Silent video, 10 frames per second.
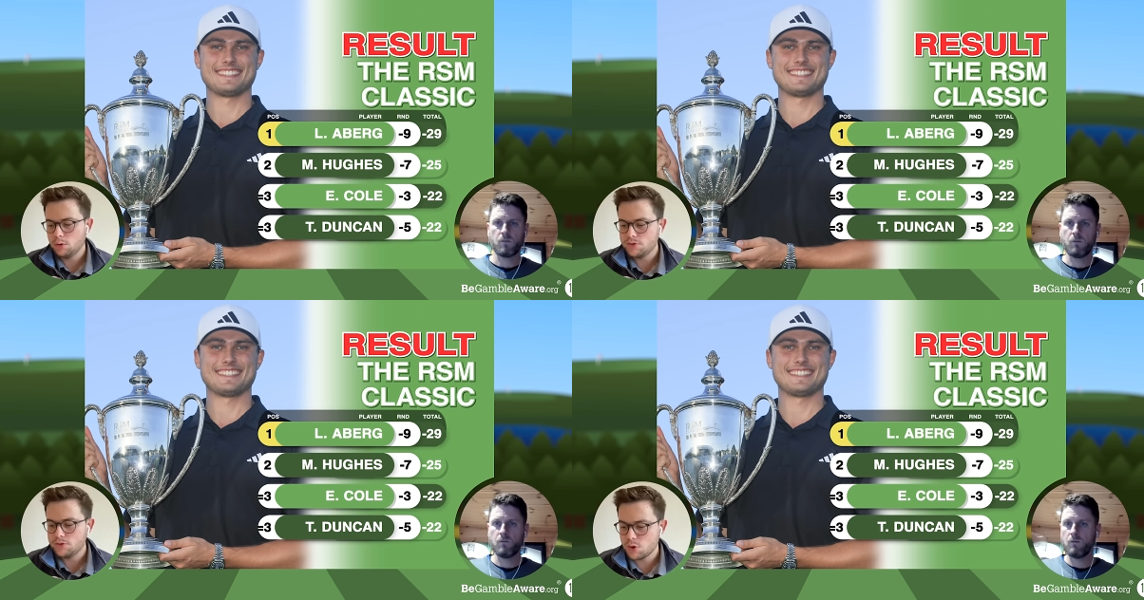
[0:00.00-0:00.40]

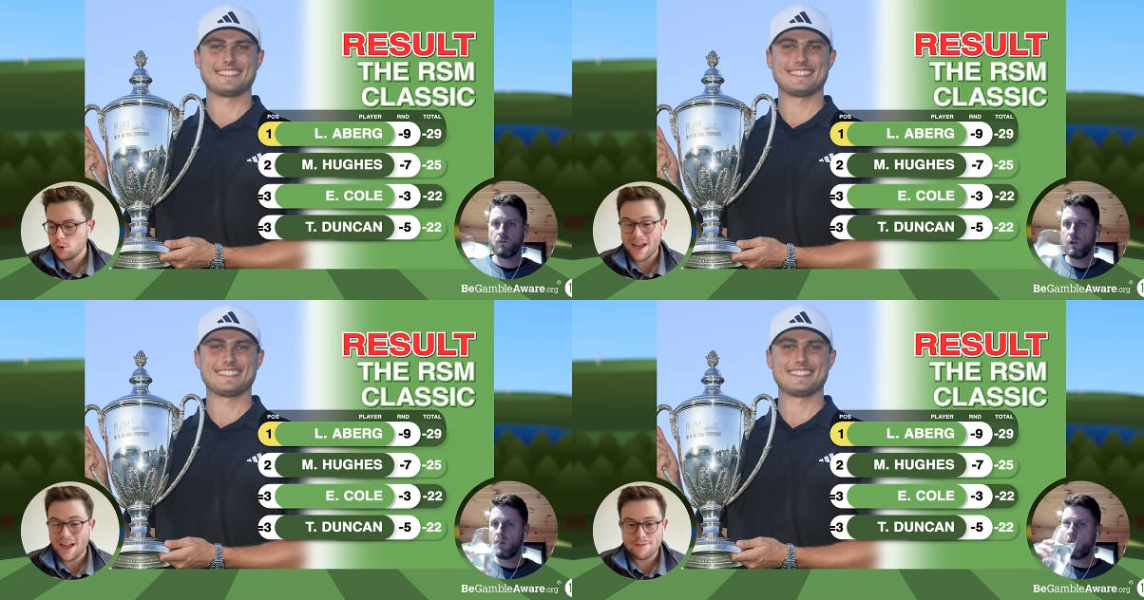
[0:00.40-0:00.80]
Speaker 1: hole
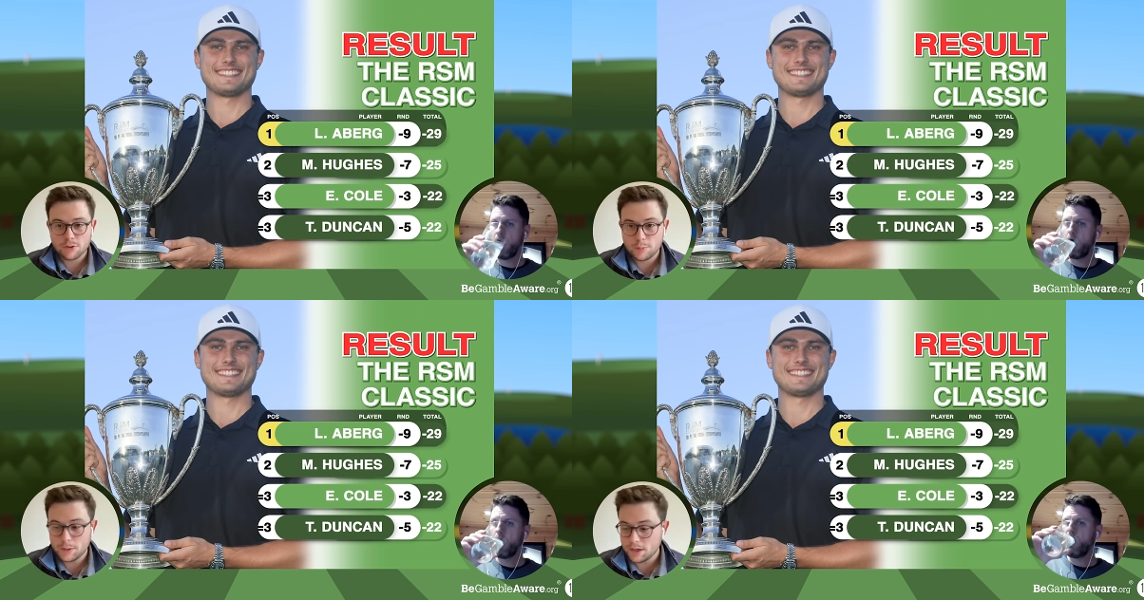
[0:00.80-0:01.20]
score
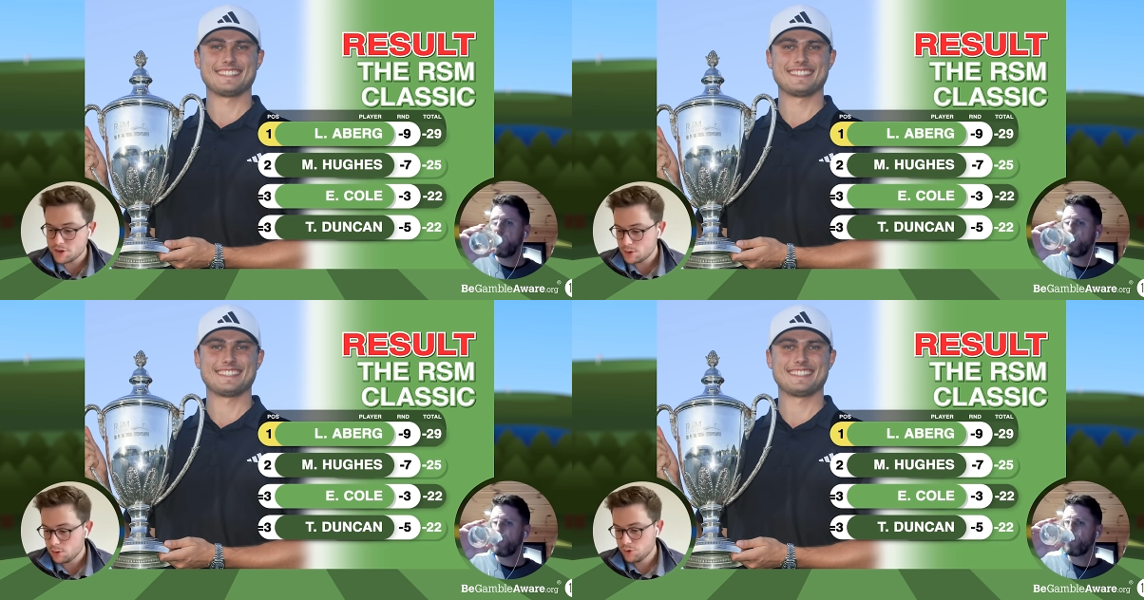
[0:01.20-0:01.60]
ever on the
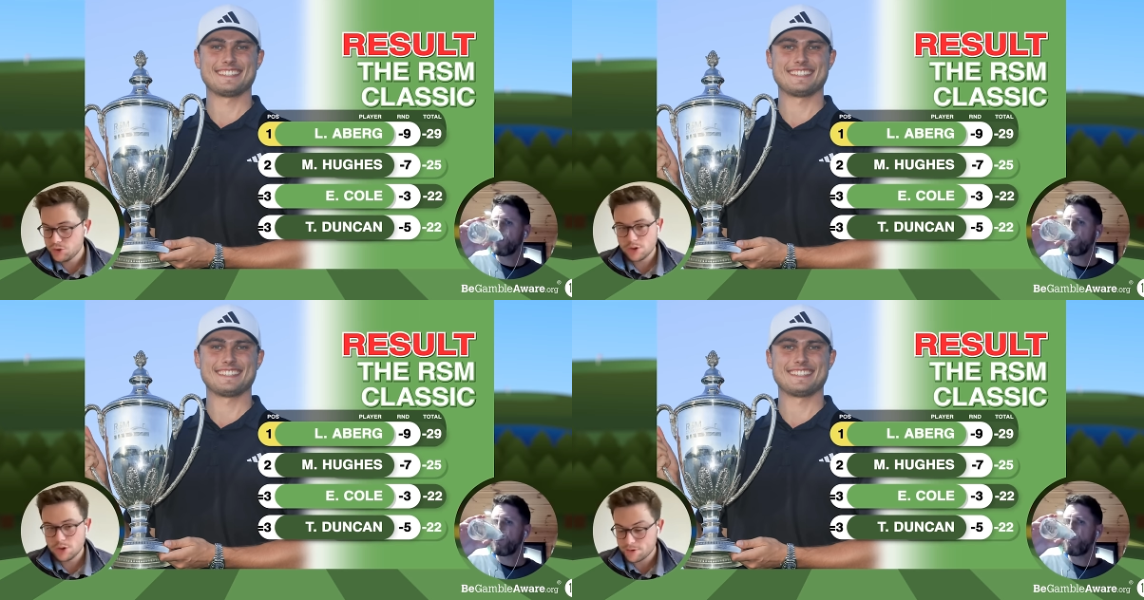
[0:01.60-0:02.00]
P G A
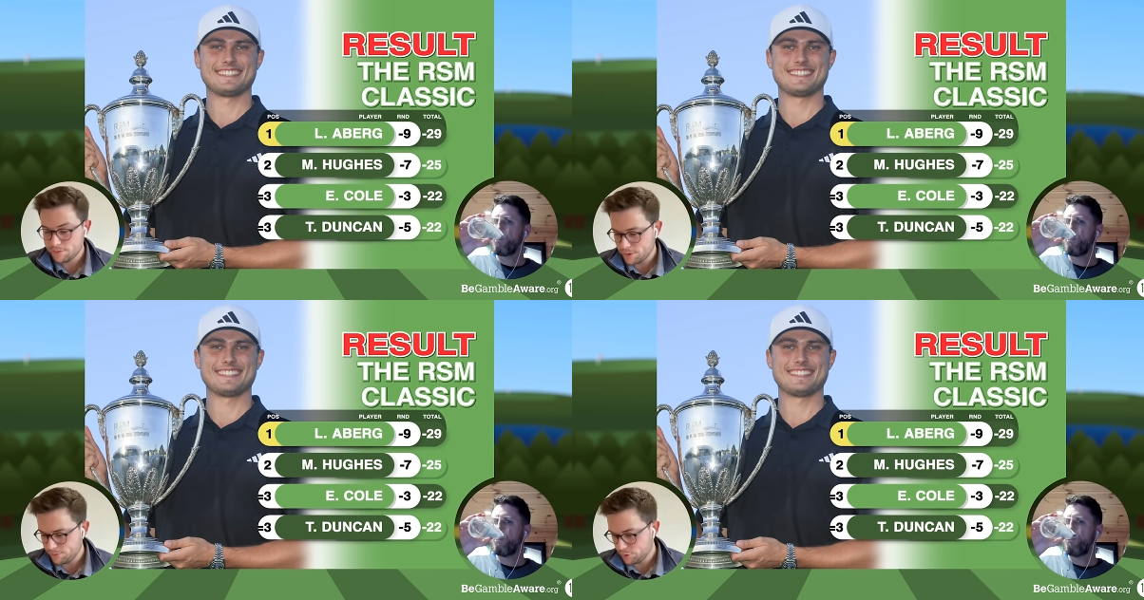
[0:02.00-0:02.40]
Tour, two
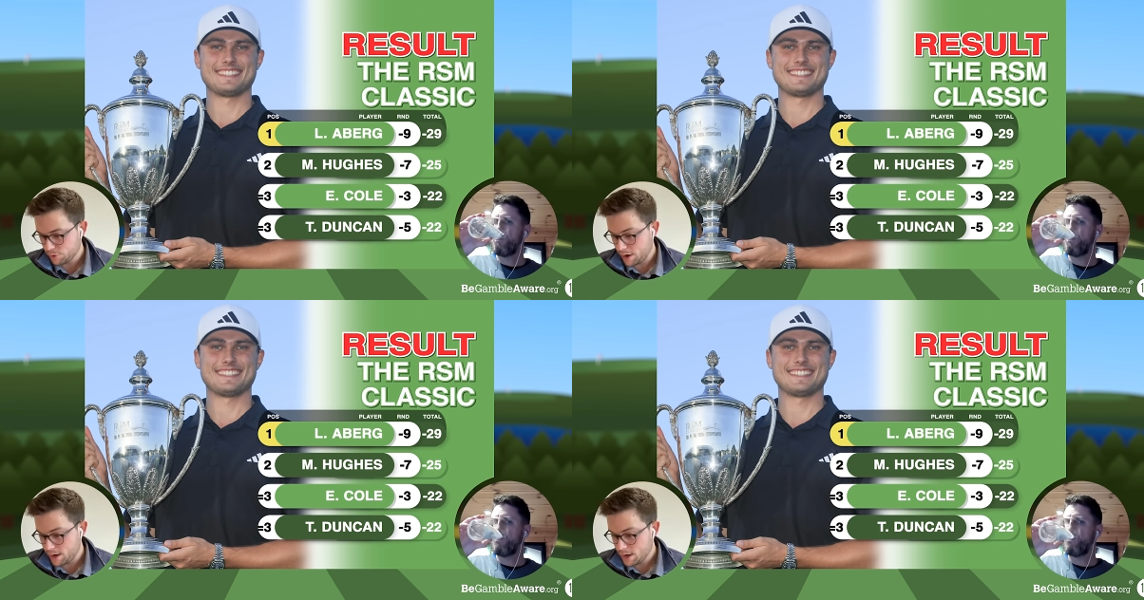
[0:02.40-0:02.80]
hundred
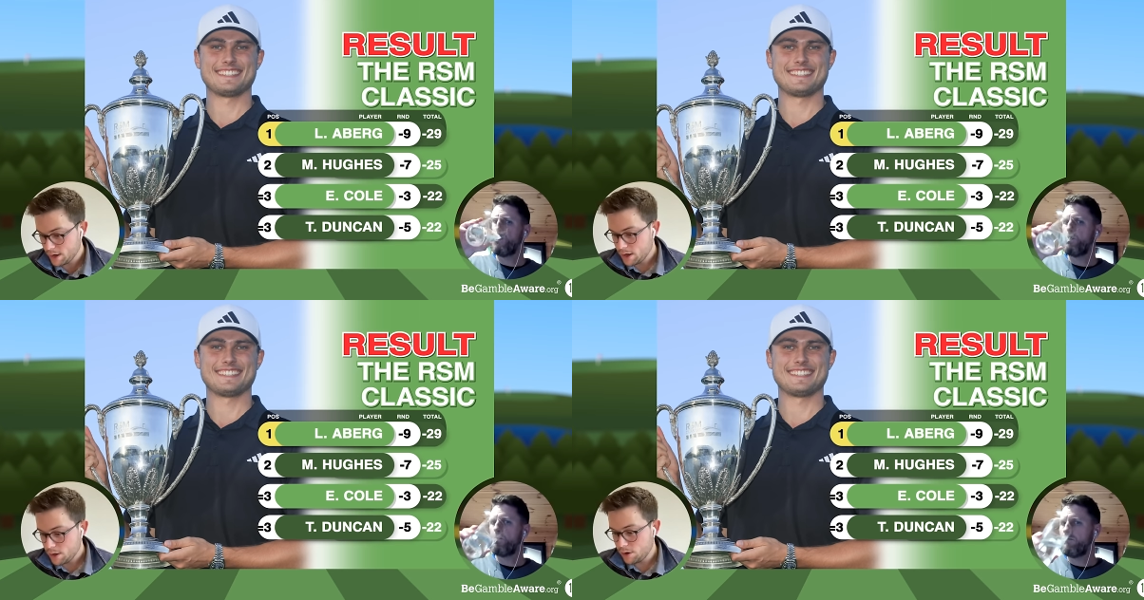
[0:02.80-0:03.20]

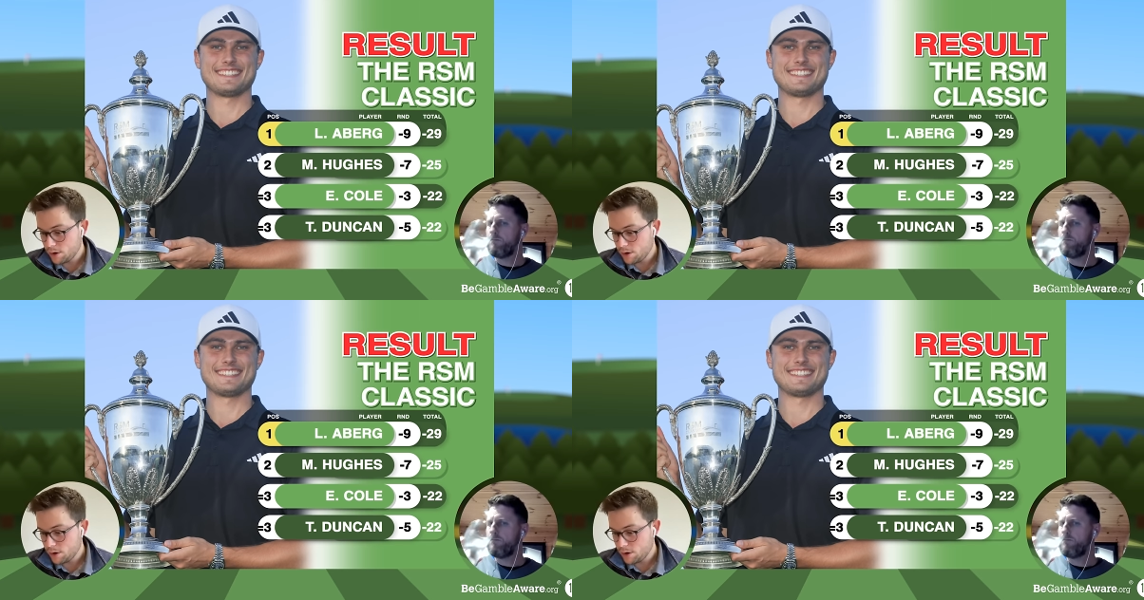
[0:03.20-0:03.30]
fifty-three.